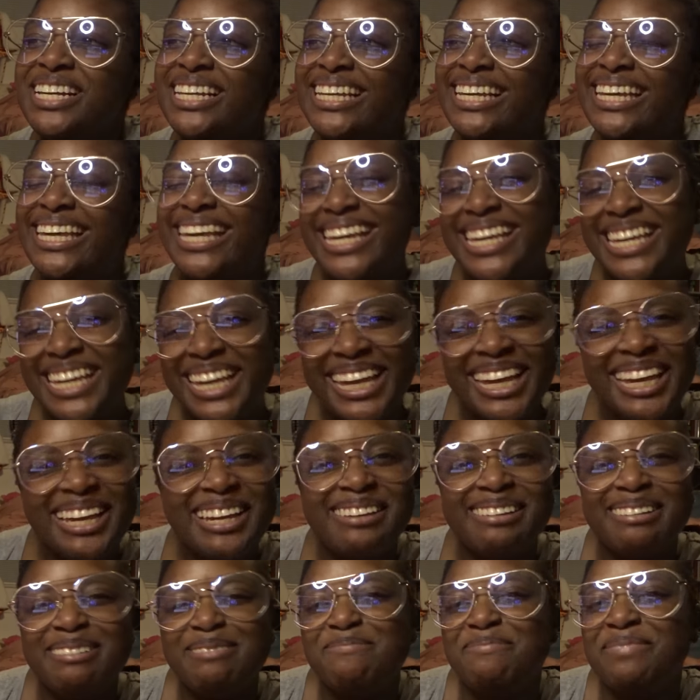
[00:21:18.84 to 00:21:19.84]

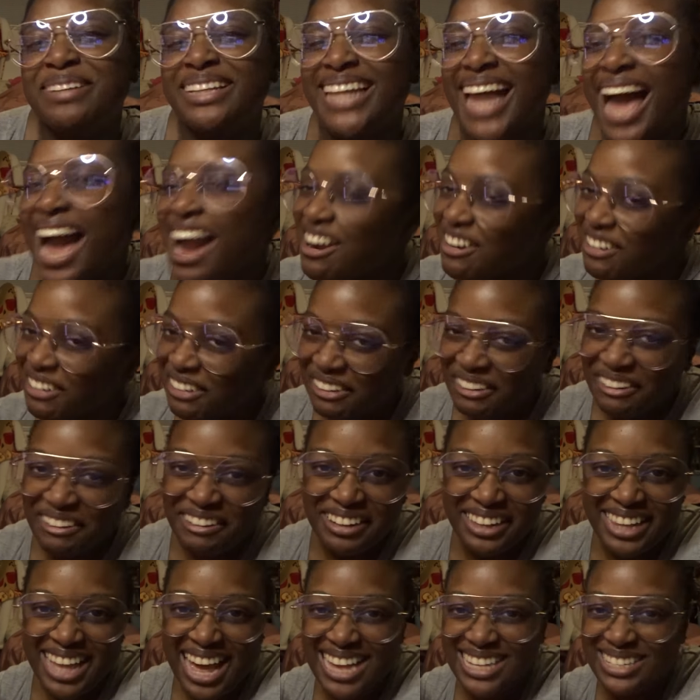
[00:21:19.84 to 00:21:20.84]
geeky black
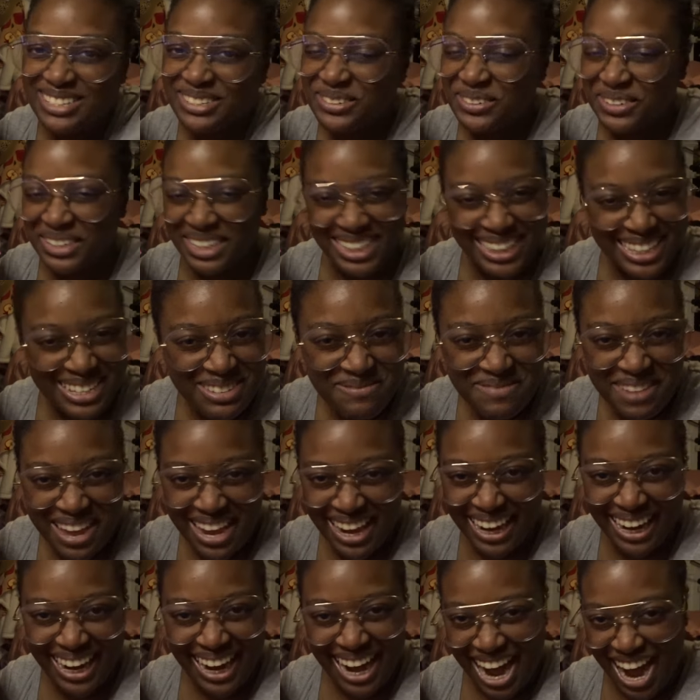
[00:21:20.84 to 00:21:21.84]
girl as one of the
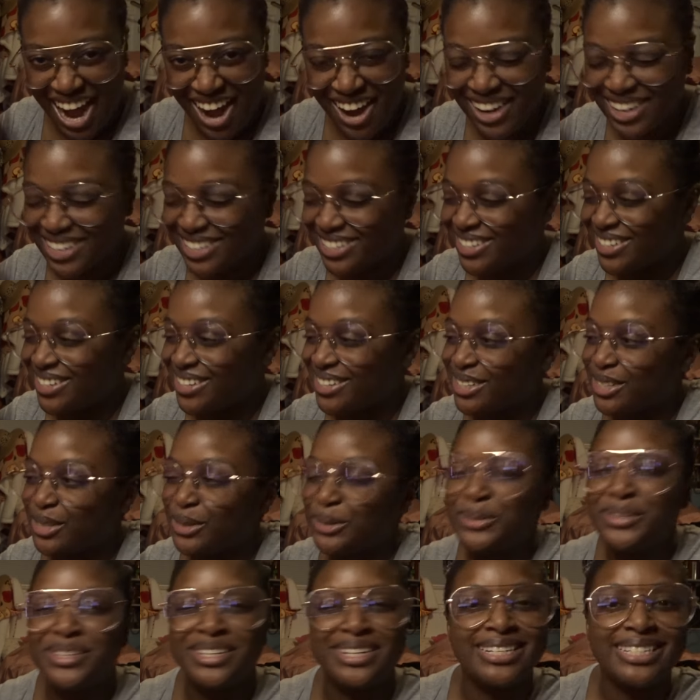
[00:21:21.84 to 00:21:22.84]
main characters
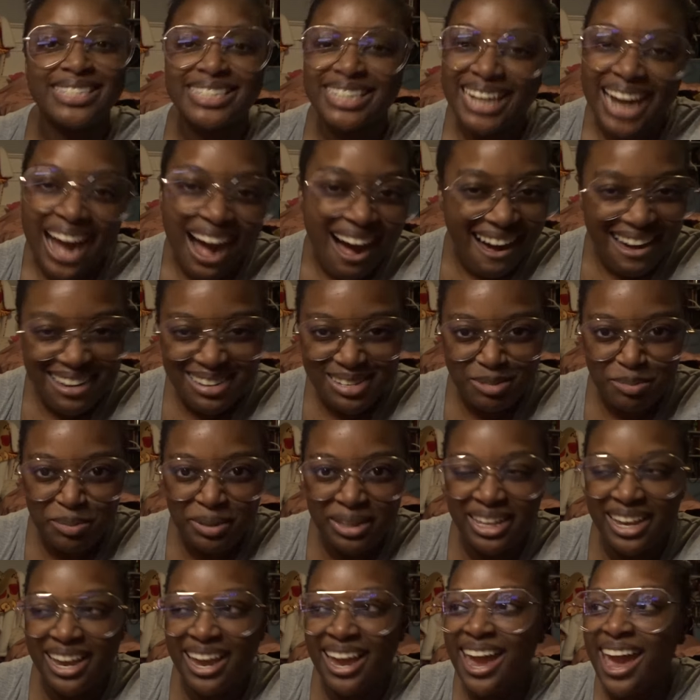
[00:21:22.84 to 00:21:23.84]
who's into
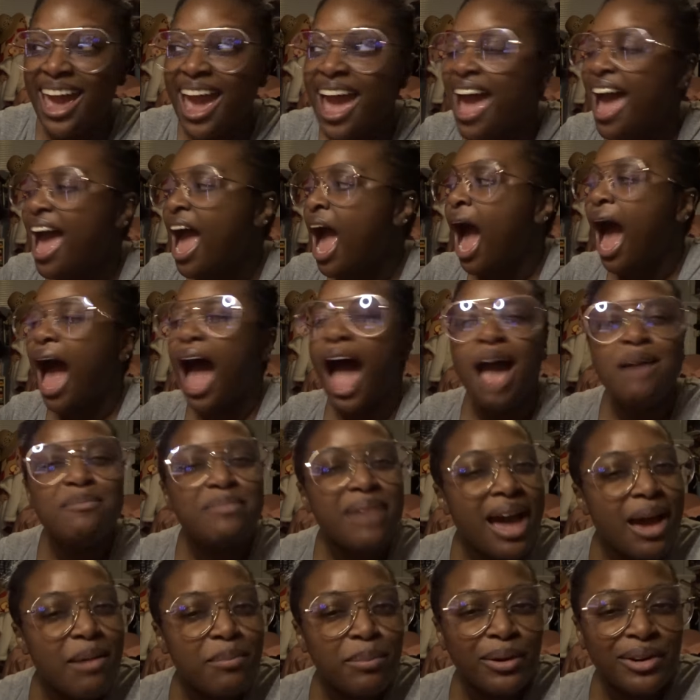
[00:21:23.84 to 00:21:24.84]
cosplay. I'm
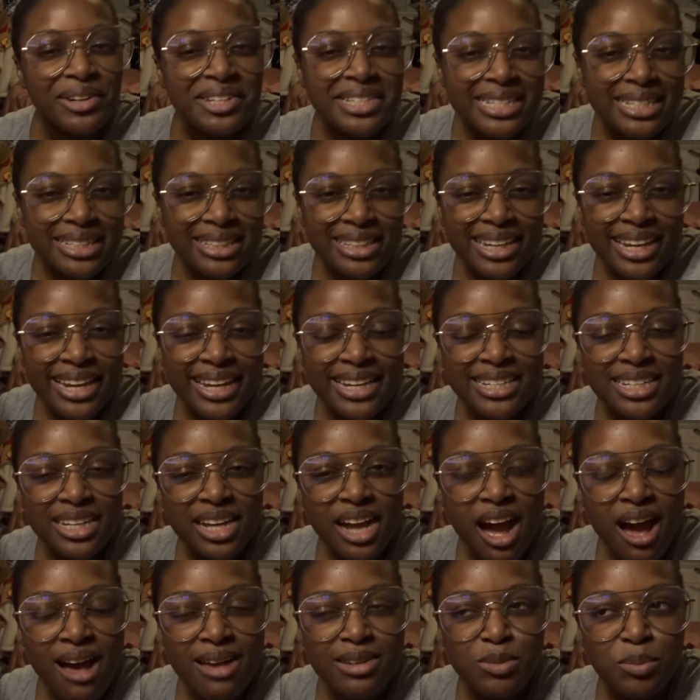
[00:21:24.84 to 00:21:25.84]
not personally into
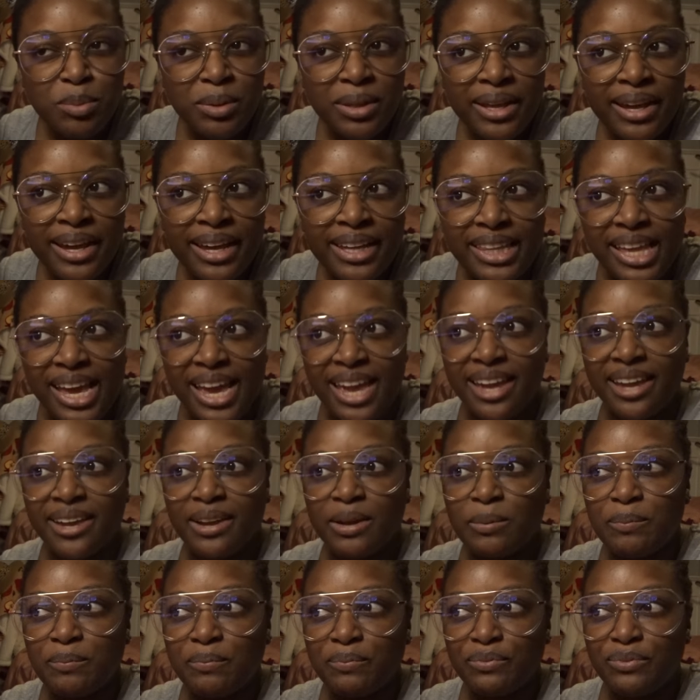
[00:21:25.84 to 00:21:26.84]
cosplay, like
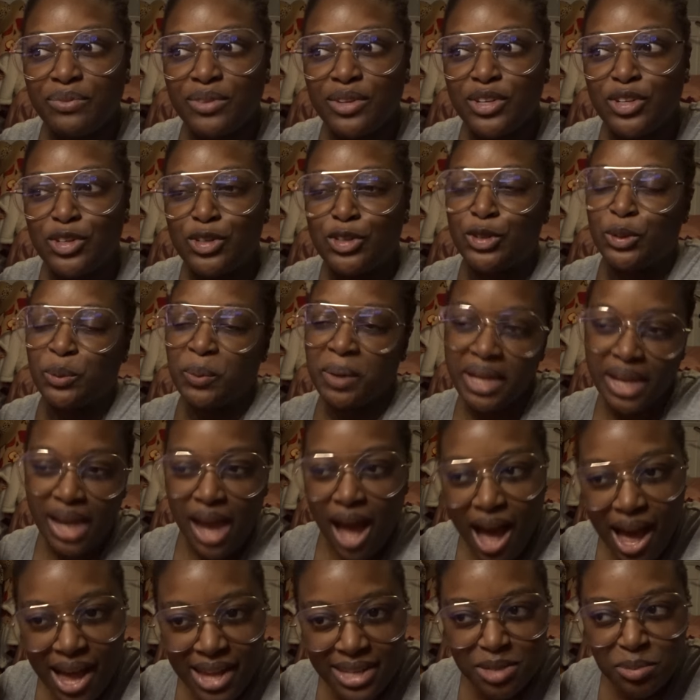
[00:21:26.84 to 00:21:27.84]
doing
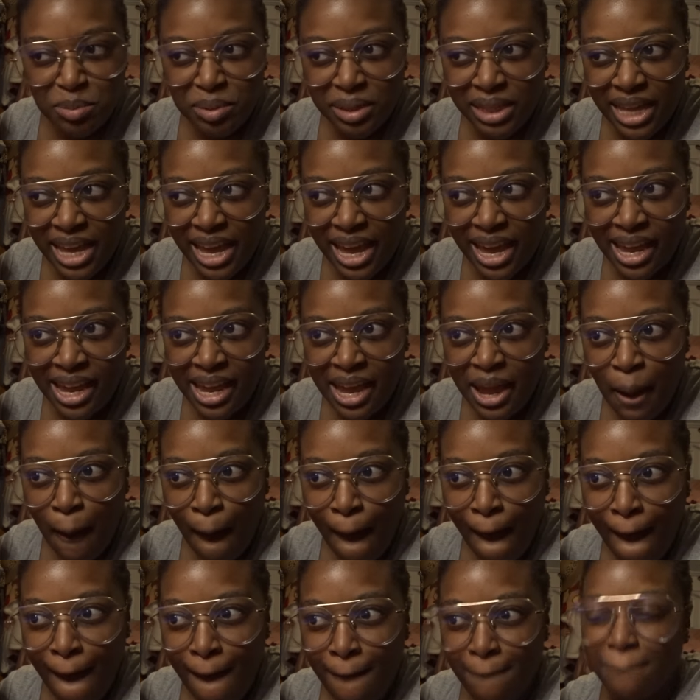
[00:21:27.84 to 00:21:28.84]
cosplay,
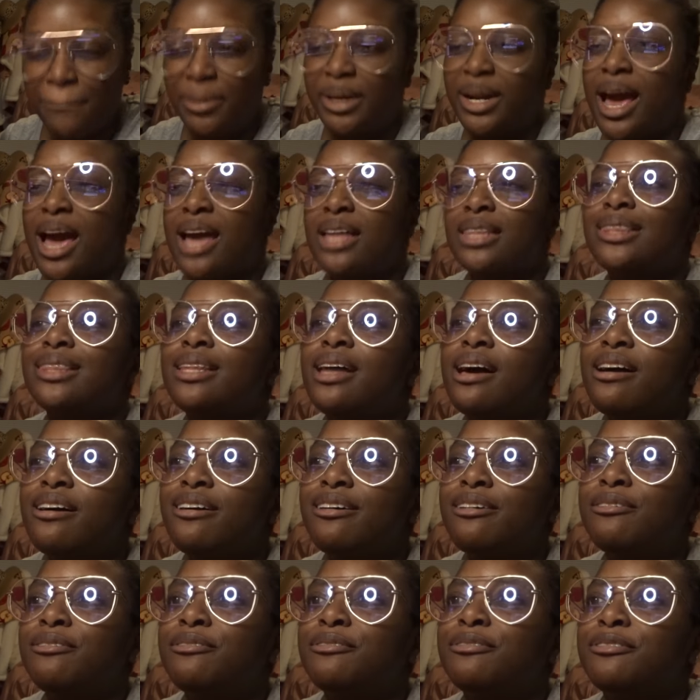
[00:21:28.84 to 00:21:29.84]
but I
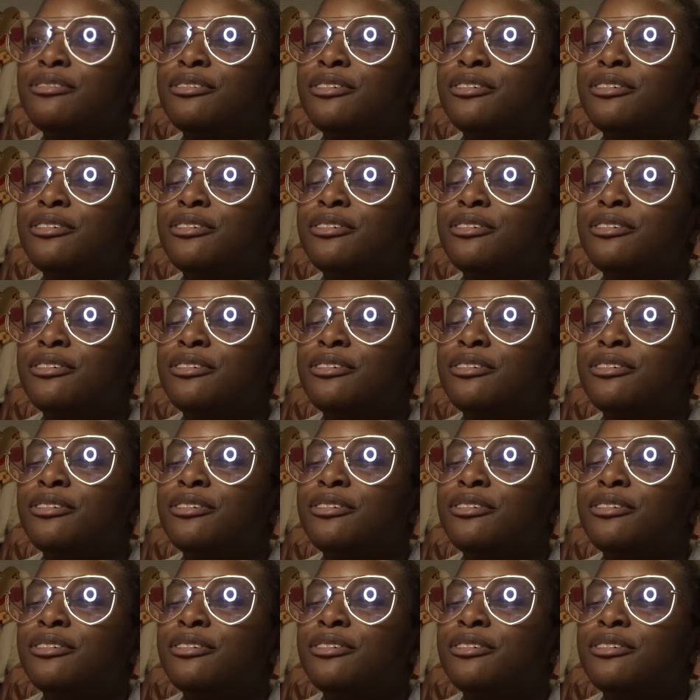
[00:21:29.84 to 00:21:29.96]
love